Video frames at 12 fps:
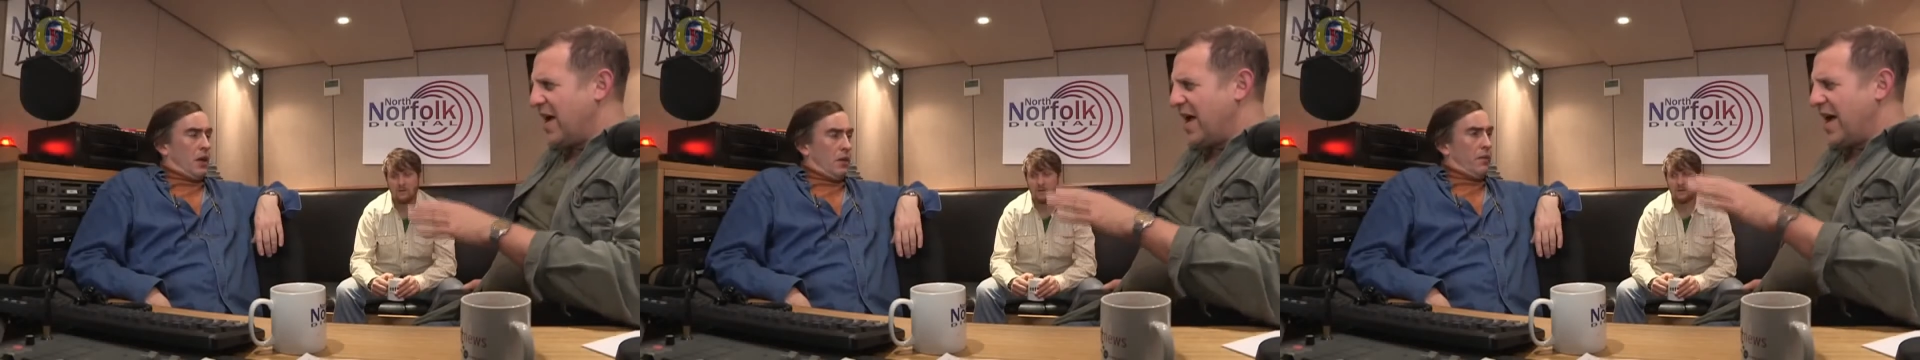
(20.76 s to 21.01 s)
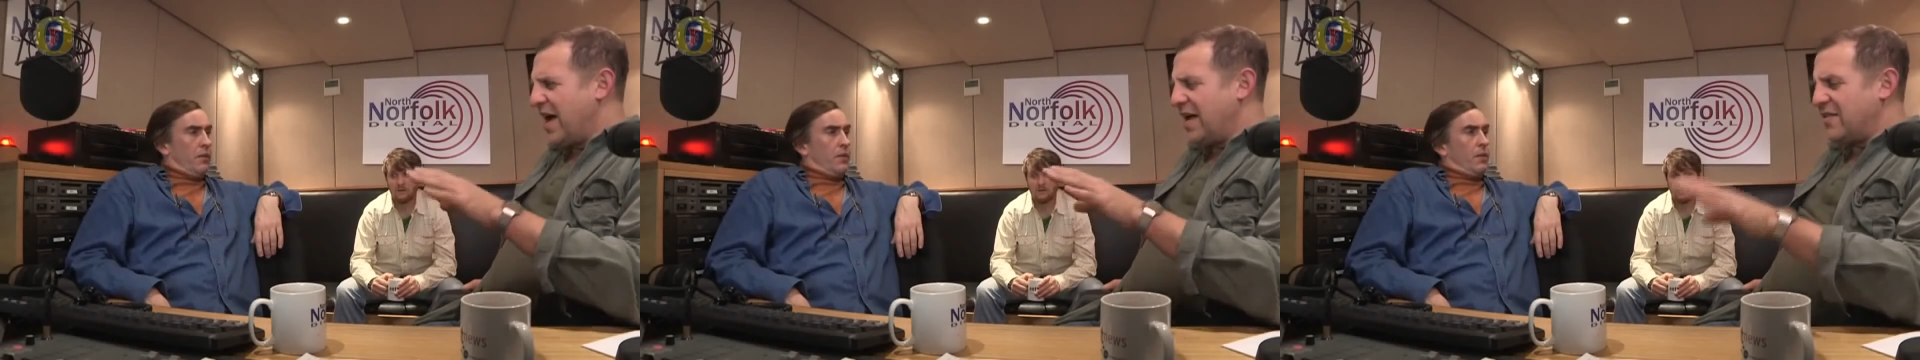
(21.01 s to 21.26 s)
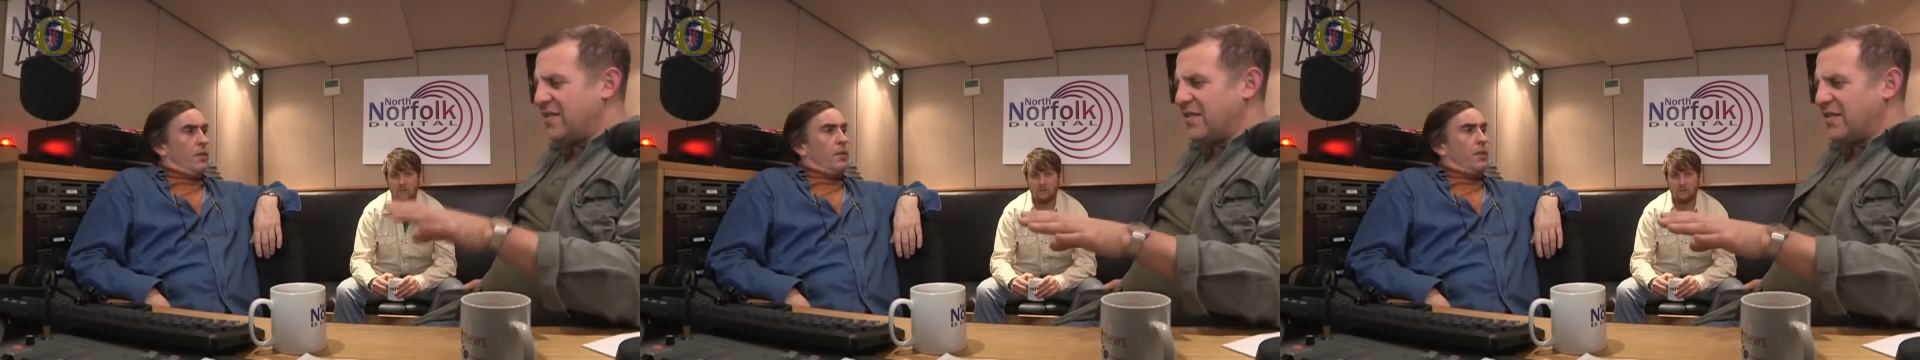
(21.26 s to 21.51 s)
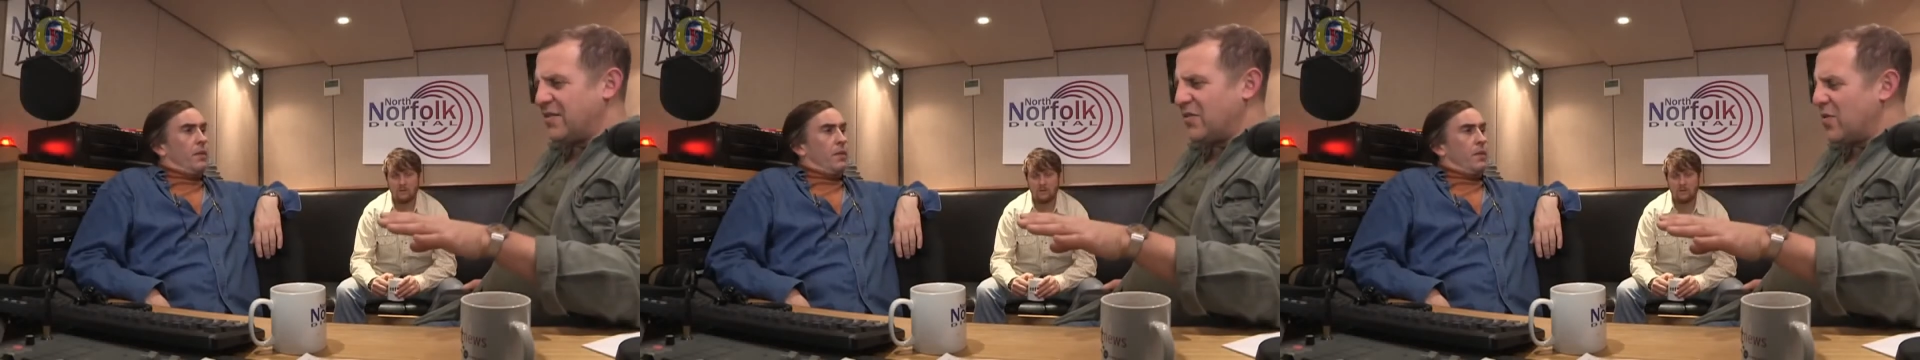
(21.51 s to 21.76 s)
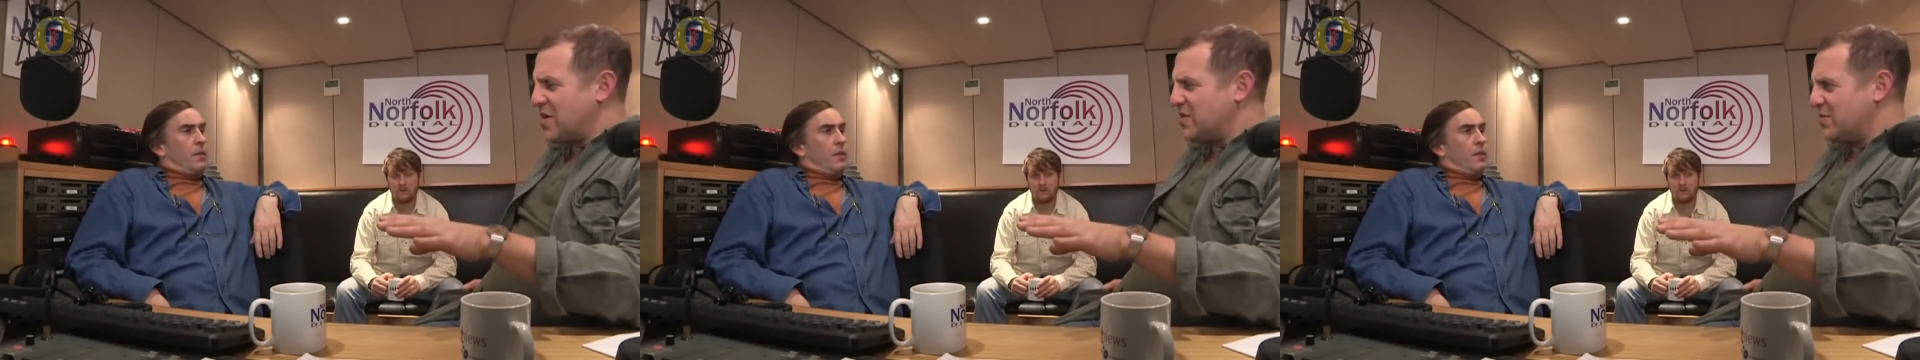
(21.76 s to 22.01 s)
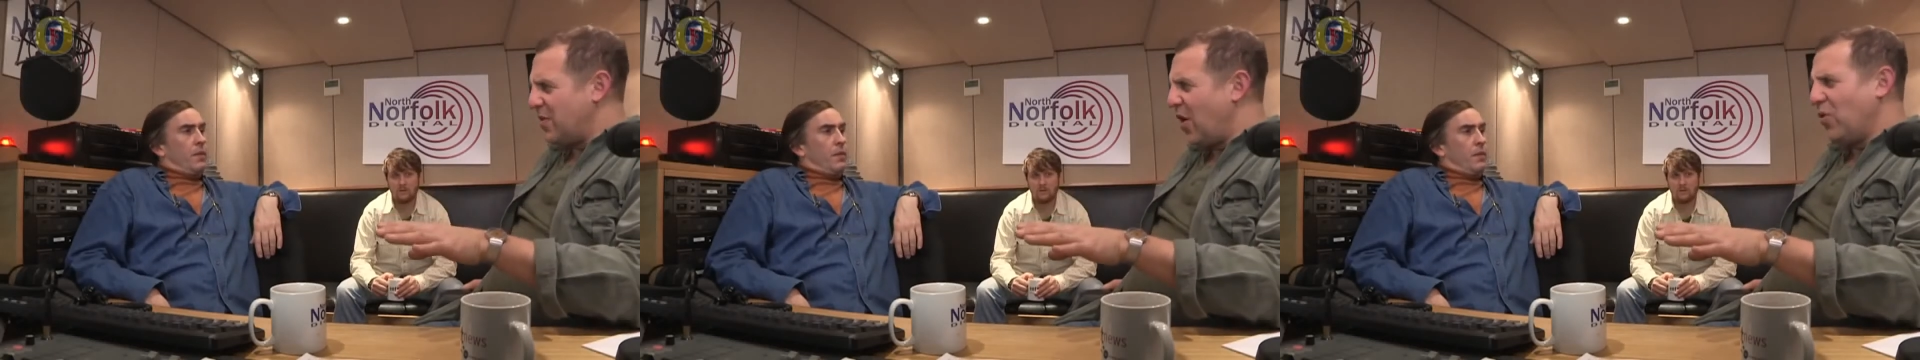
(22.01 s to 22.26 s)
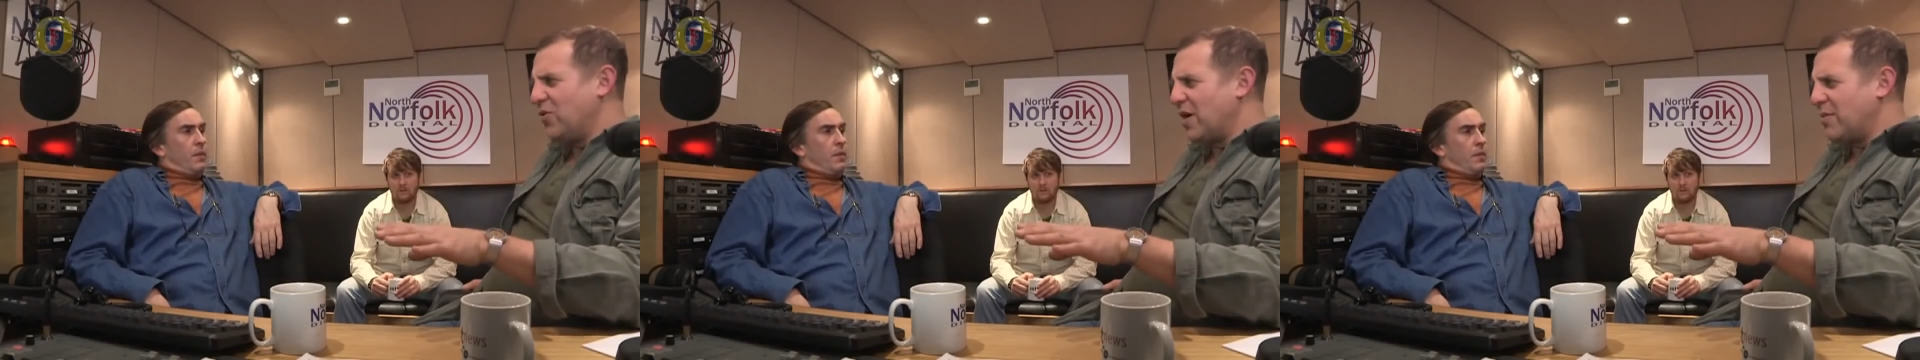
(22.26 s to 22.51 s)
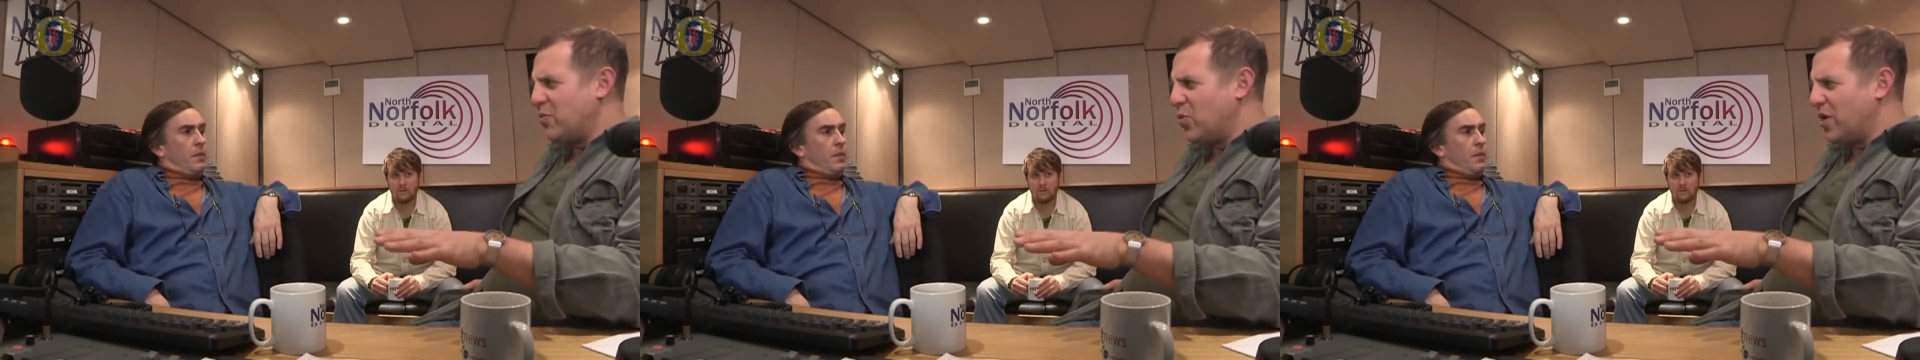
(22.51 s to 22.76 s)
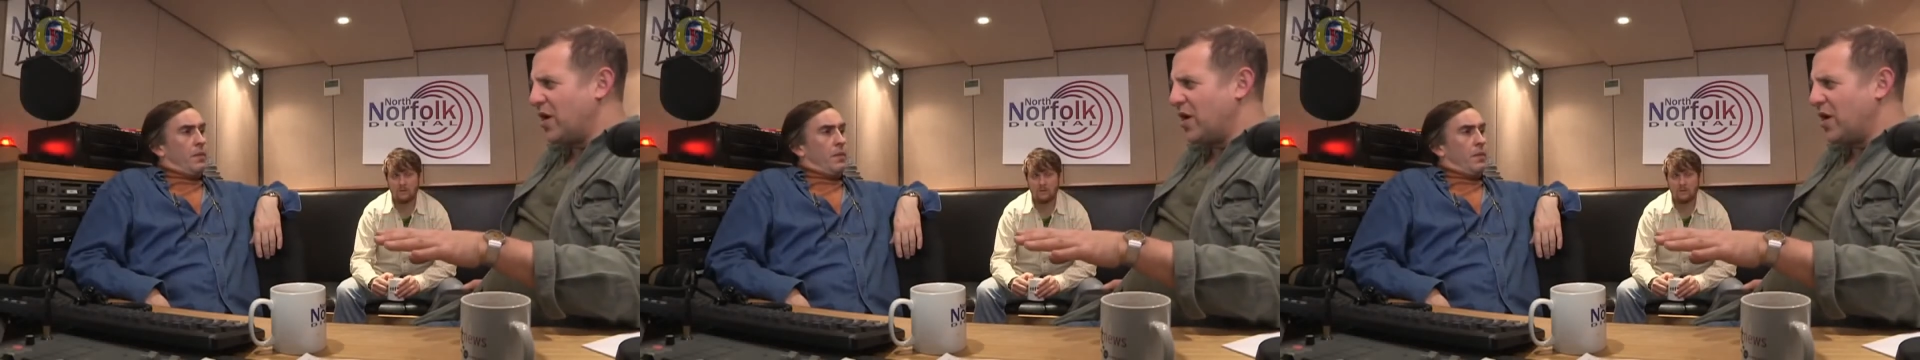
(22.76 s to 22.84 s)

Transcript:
Speaker 1: Yeah. The, the rest of them holed up in